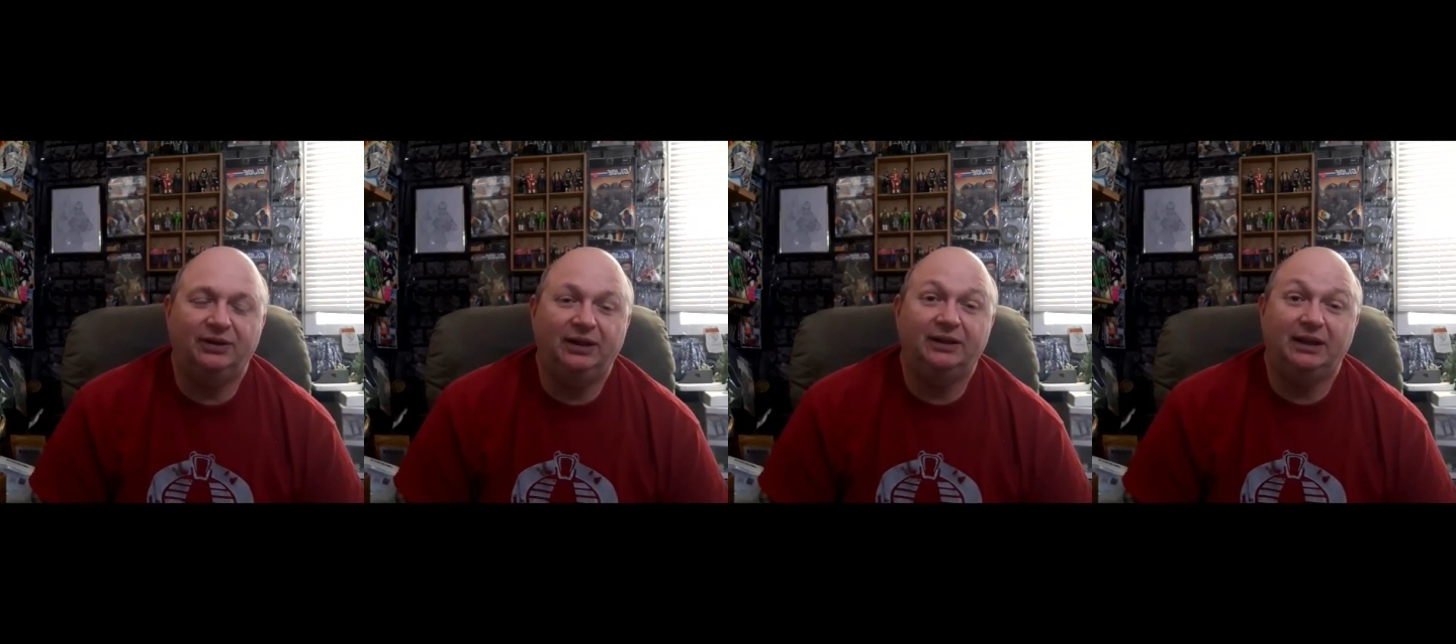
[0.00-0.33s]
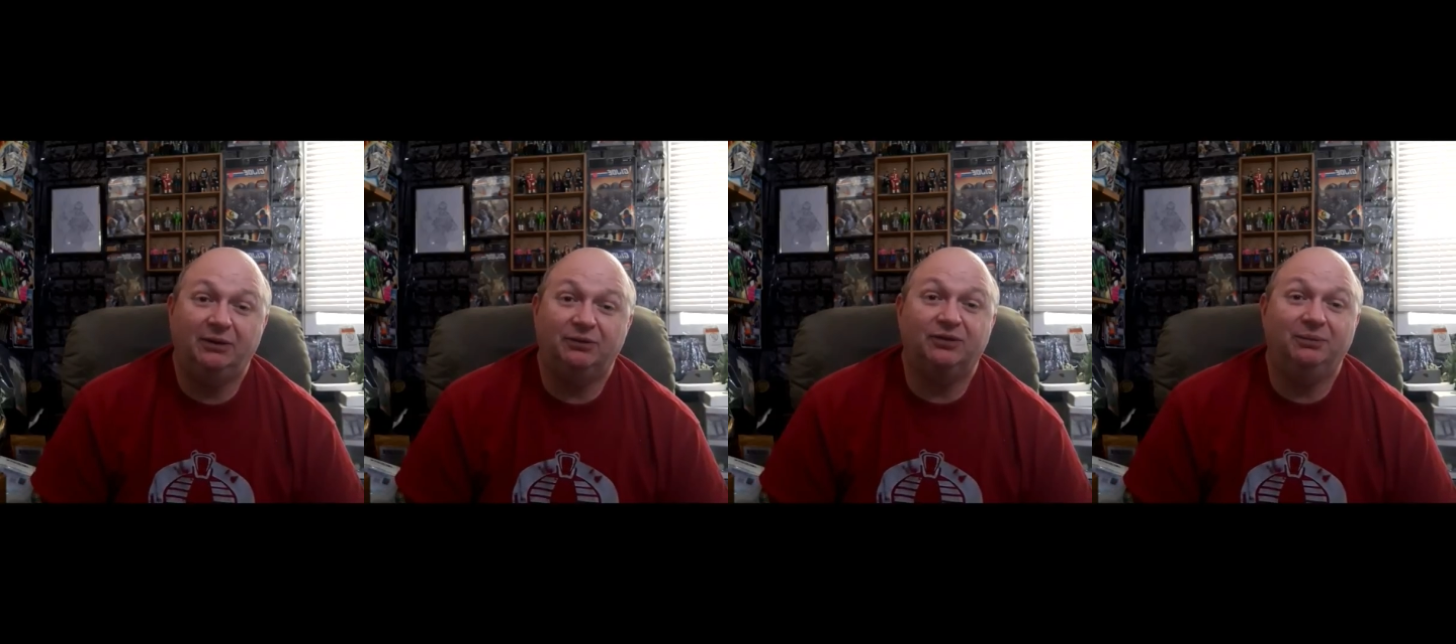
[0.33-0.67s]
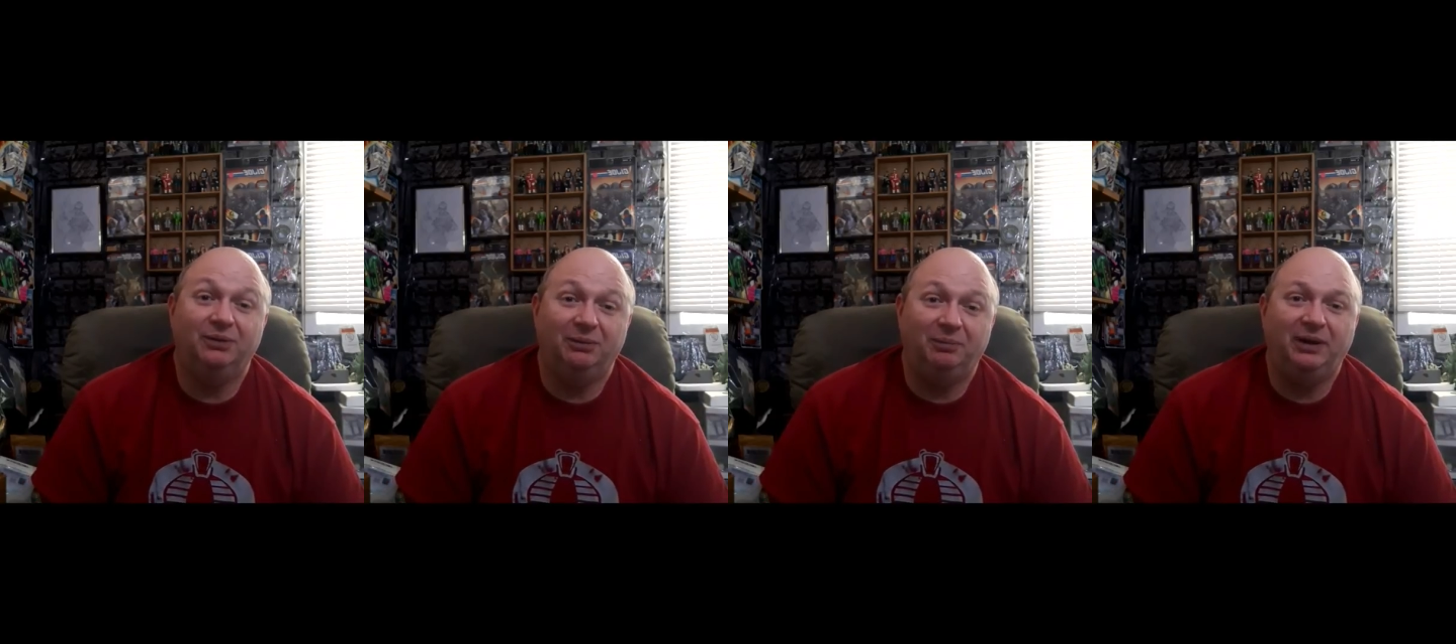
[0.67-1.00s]
I think they were
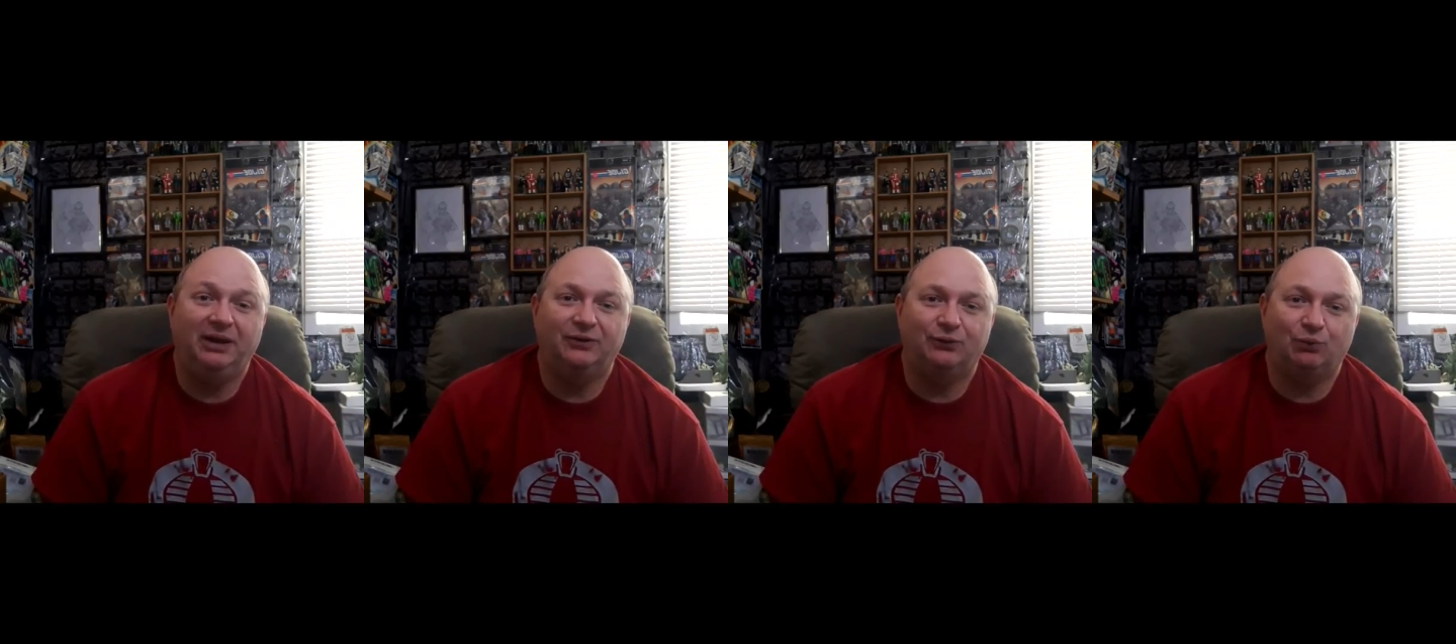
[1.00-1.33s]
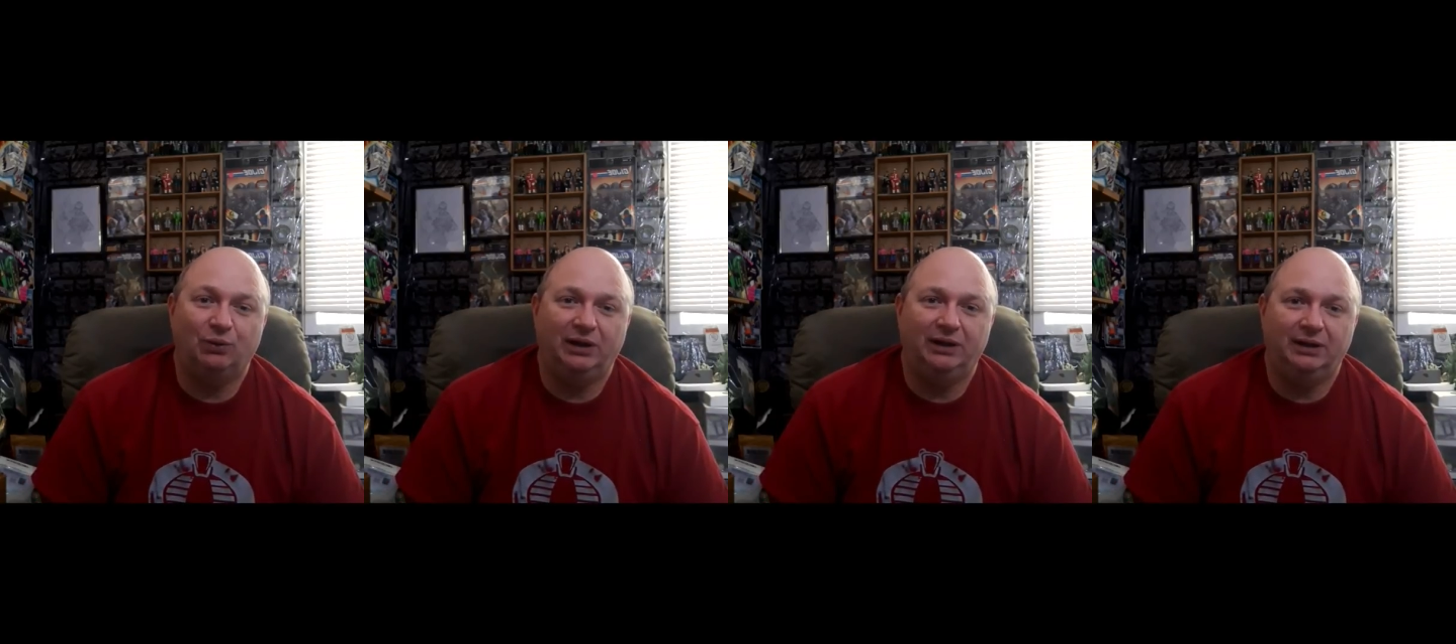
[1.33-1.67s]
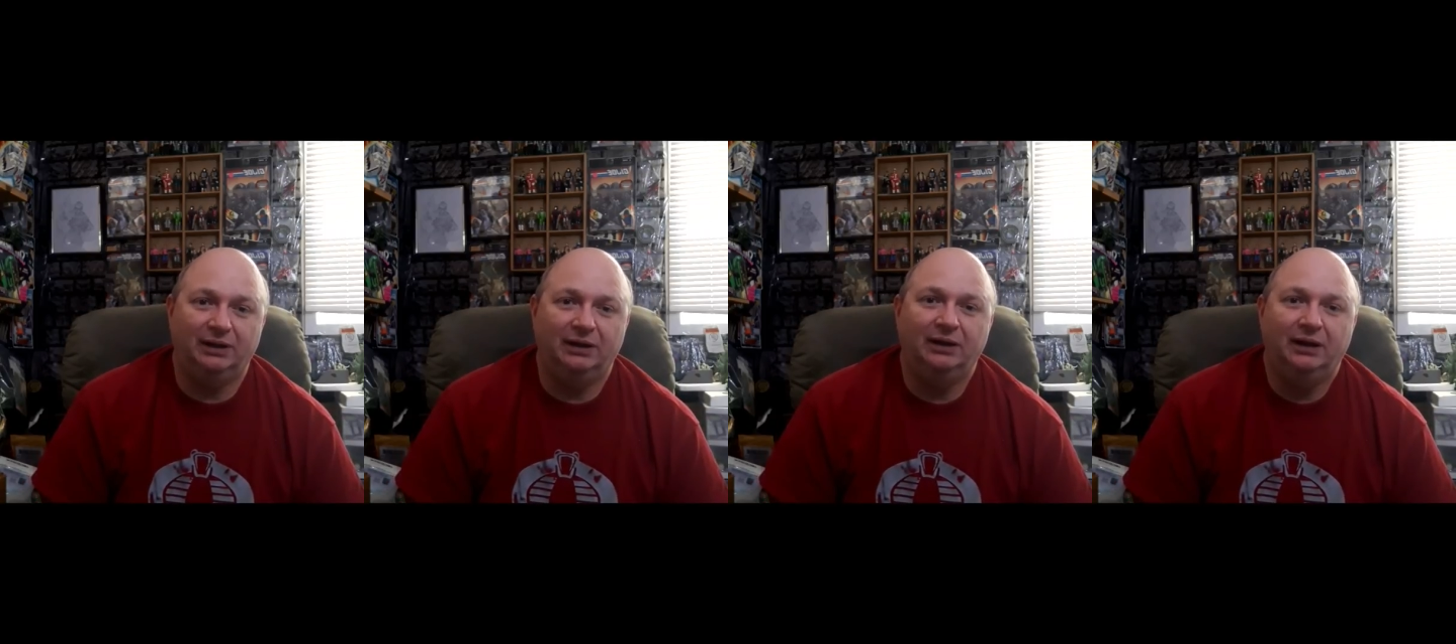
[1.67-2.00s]
some of the best
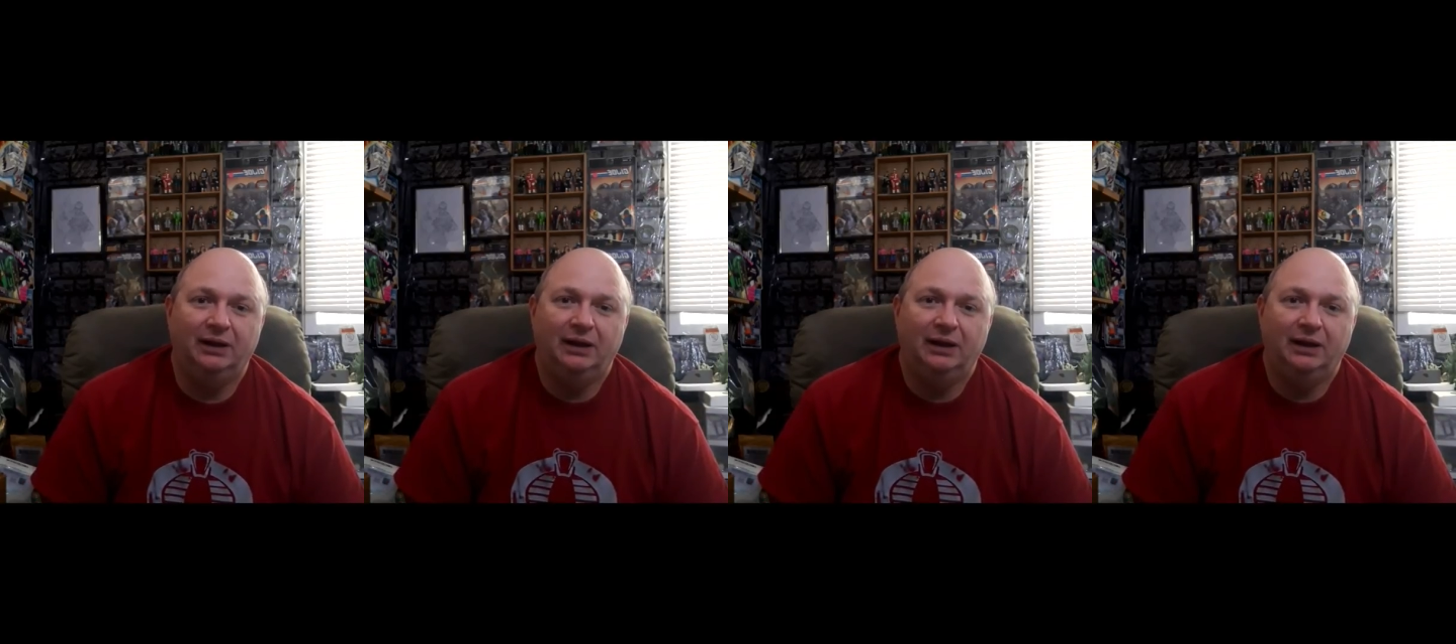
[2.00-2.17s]
written